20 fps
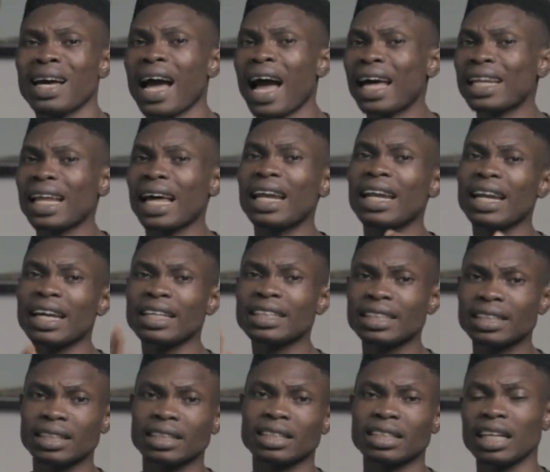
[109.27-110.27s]
And our
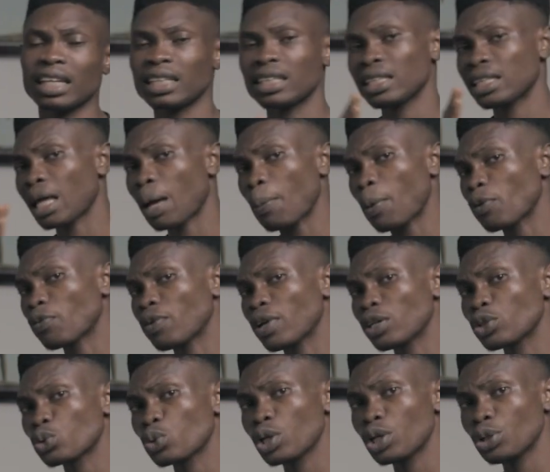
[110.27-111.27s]
lenses now the type of
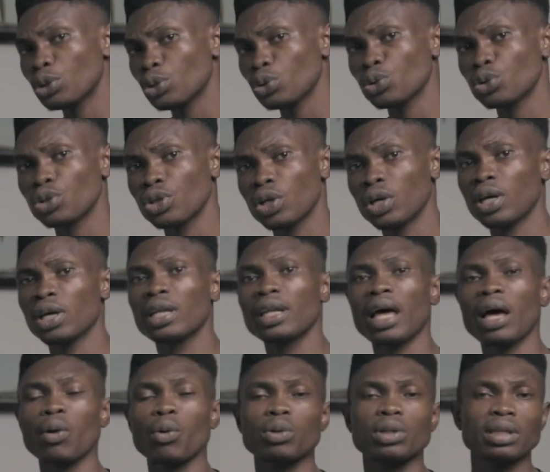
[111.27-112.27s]
lens where you use
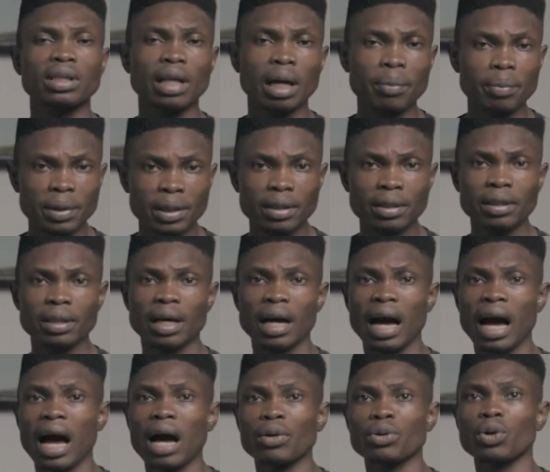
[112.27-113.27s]
and go determine
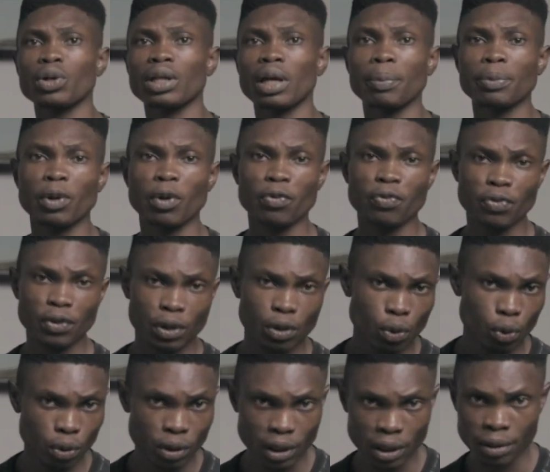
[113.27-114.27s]
how your depth of field
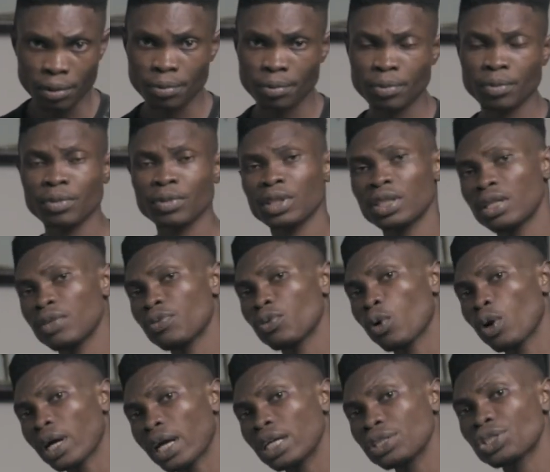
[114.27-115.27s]
go dey. If you
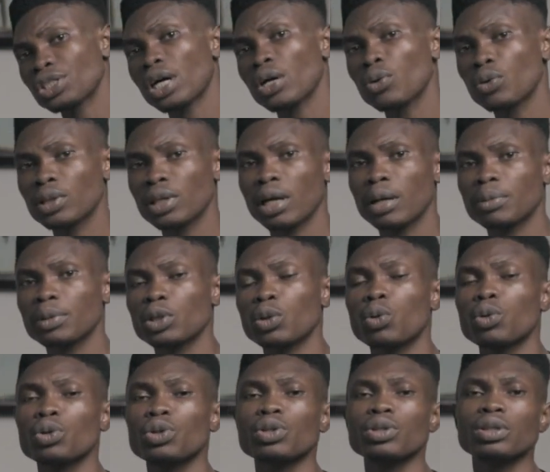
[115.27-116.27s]
want to get shallow depth, you
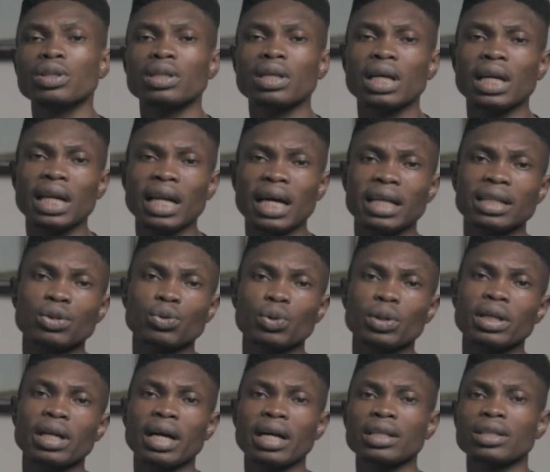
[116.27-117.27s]
go use lens
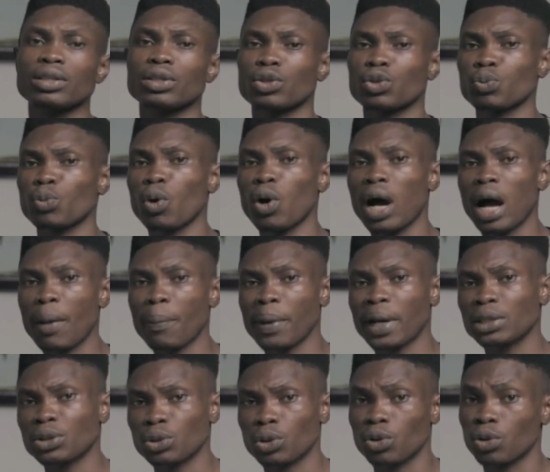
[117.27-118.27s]
we get small
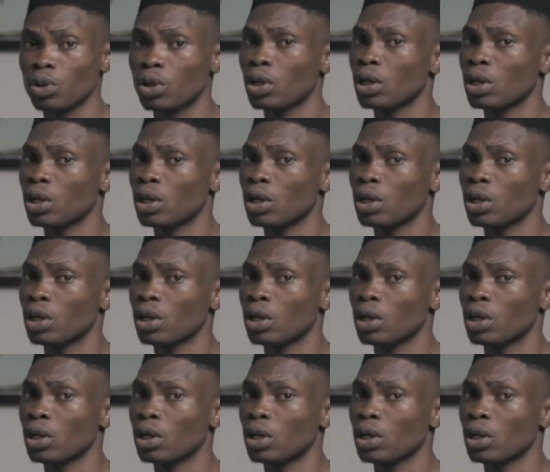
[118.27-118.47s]
aperture.